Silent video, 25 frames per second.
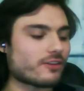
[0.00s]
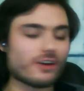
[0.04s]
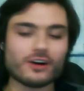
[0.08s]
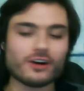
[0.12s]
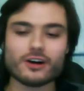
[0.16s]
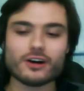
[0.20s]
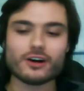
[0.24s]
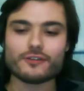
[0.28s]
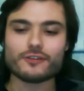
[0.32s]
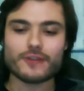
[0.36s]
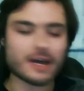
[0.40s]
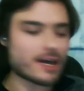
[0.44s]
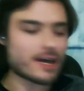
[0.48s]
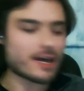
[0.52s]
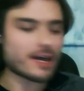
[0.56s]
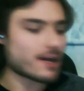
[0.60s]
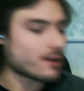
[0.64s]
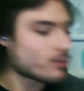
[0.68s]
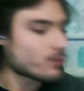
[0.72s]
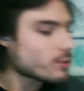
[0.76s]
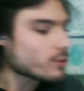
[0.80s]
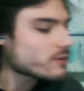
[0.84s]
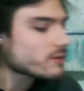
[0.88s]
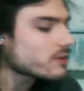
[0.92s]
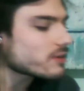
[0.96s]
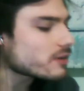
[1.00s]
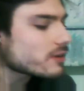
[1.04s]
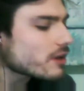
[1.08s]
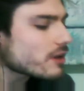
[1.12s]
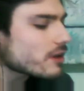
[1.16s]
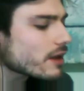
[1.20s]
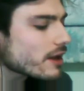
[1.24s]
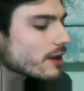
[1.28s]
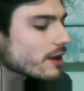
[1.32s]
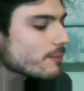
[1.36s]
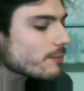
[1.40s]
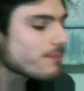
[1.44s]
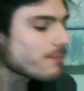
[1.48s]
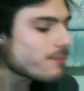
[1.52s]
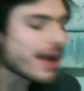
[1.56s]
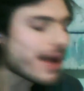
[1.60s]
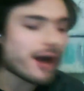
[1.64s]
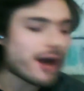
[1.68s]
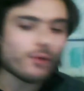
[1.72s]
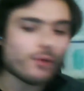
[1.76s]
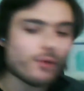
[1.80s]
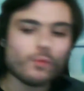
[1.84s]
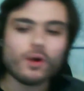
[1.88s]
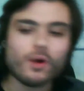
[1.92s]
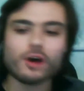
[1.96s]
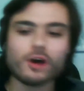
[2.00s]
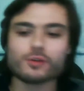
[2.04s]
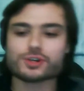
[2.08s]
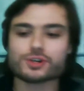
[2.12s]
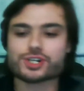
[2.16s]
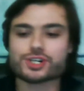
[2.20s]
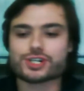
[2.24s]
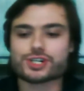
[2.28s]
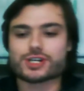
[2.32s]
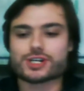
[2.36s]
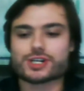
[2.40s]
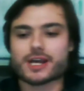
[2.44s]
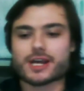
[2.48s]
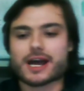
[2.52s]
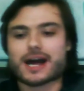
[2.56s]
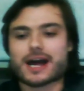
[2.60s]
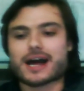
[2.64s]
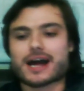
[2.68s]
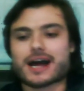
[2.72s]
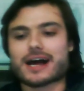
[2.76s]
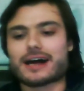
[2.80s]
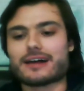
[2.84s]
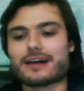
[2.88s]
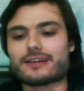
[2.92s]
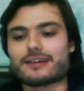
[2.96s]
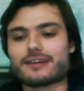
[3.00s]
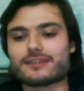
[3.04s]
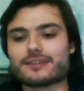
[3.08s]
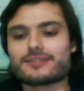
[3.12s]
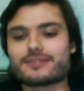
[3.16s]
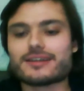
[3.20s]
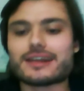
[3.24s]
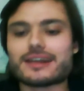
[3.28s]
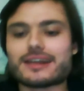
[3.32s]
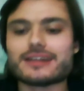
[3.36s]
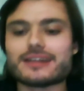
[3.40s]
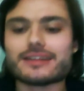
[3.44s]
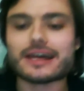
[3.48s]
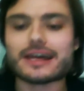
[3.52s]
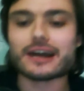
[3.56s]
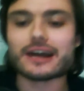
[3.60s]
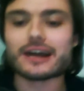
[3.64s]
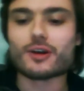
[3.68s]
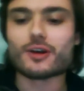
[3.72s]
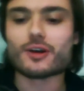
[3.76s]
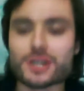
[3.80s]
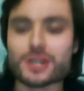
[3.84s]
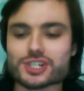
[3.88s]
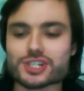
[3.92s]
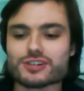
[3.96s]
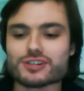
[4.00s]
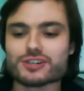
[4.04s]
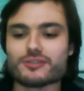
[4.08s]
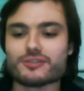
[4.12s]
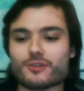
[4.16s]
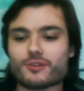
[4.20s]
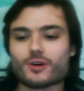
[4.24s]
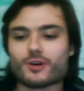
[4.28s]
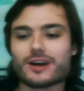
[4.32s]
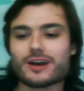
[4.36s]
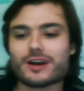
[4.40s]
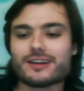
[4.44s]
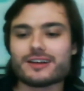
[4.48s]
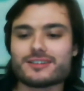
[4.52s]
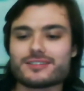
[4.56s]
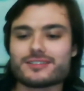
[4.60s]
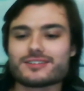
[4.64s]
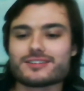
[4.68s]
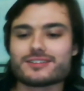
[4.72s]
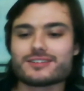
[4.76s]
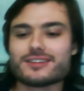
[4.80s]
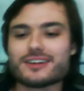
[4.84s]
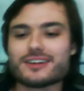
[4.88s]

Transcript: of uh, what's uh, Matt Walsh uh, sent in that question for us.